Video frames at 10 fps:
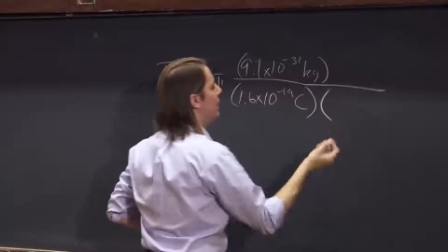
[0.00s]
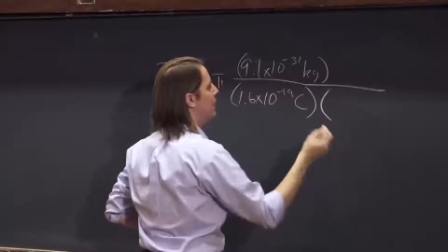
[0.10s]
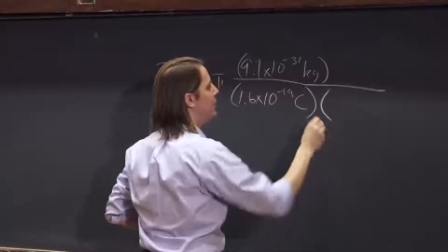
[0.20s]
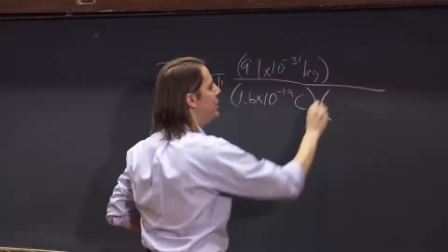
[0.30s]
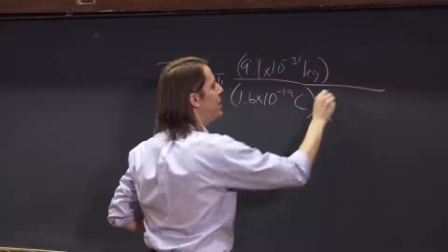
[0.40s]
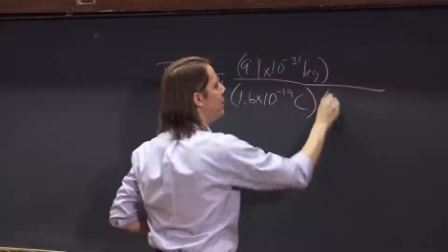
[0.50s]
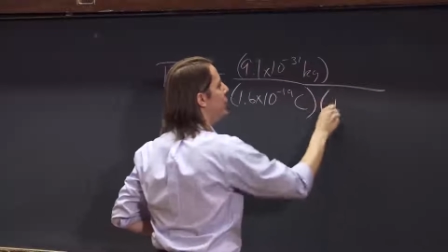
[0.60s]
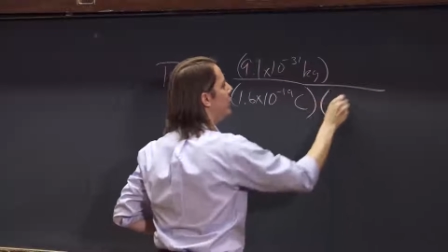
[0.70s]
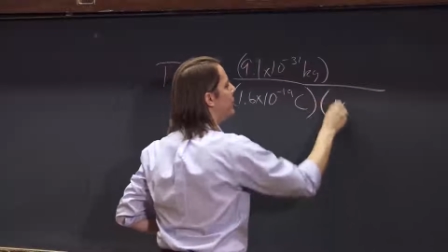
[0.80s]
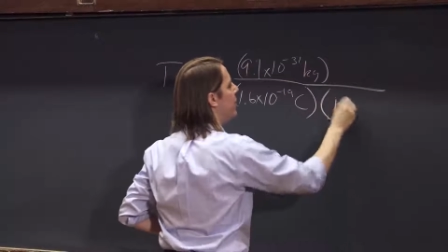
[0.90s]
And B
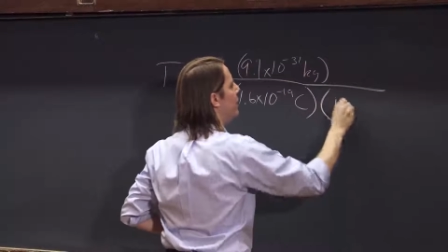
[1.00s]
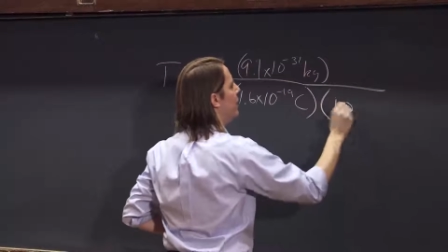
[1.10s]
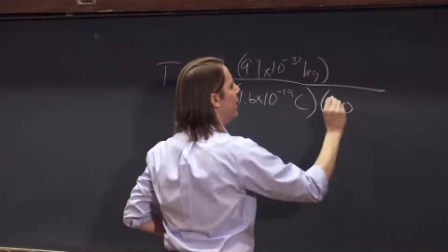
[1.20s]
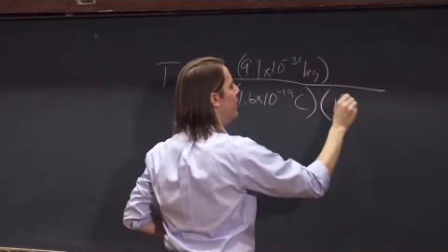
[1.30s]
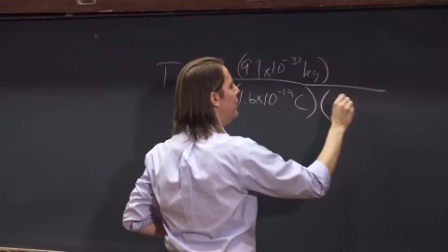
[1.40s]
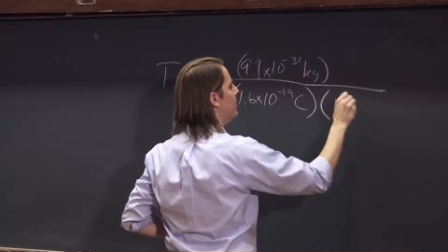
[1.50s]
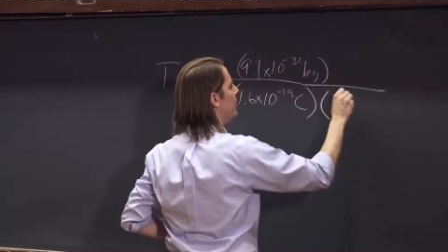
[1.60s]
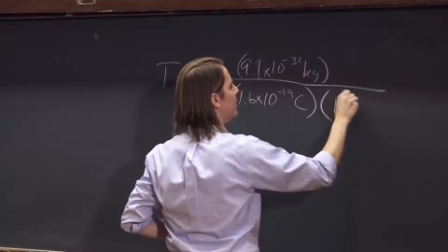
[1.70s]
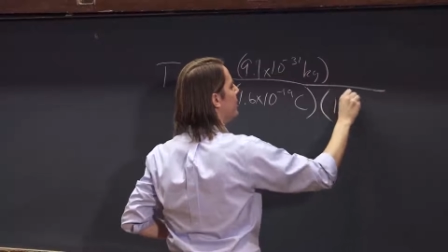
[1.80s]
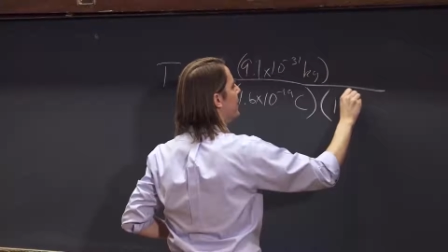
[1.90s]
was a
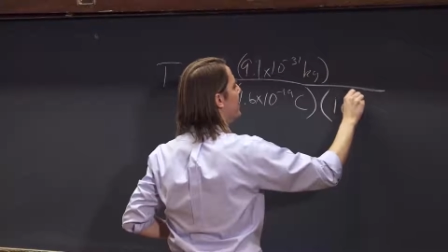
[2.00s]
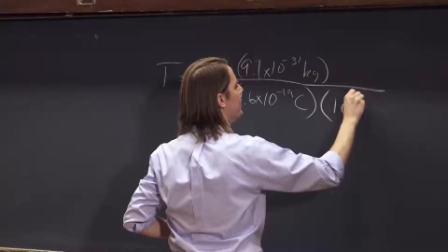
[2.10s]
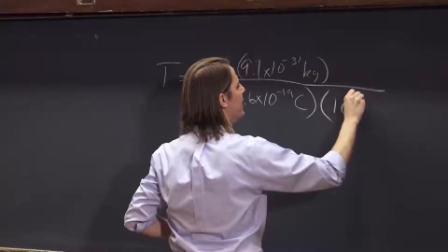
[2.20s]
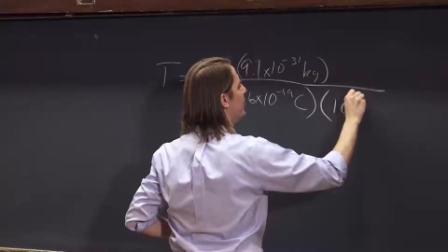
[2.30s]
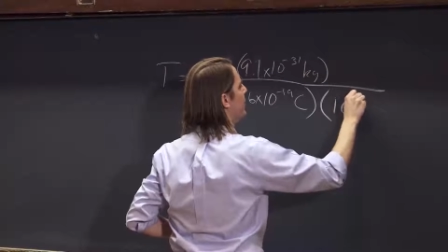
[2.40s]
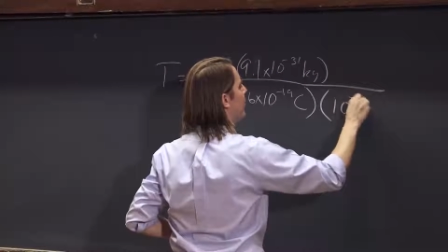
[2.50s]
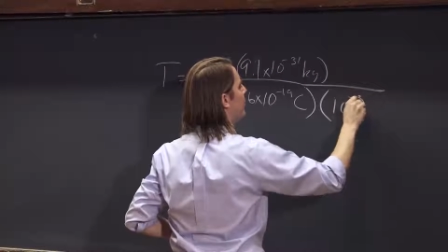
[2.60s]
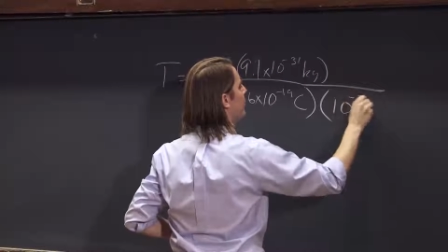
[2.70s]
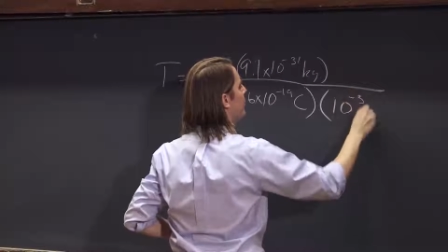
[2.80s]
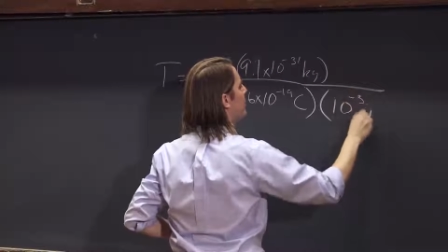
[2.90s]
millitesla. That's 10 to the
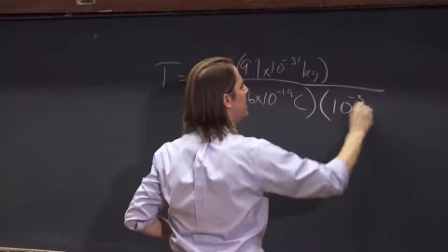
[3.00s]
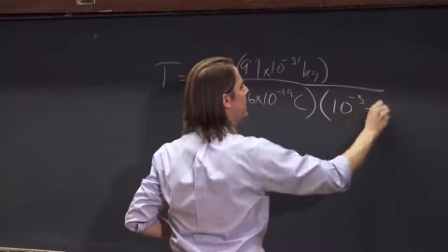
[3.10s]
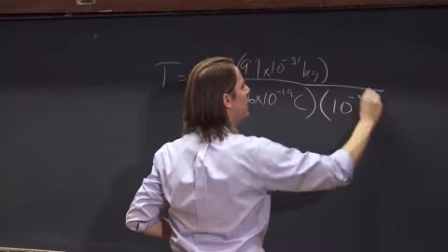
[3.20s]
minus 3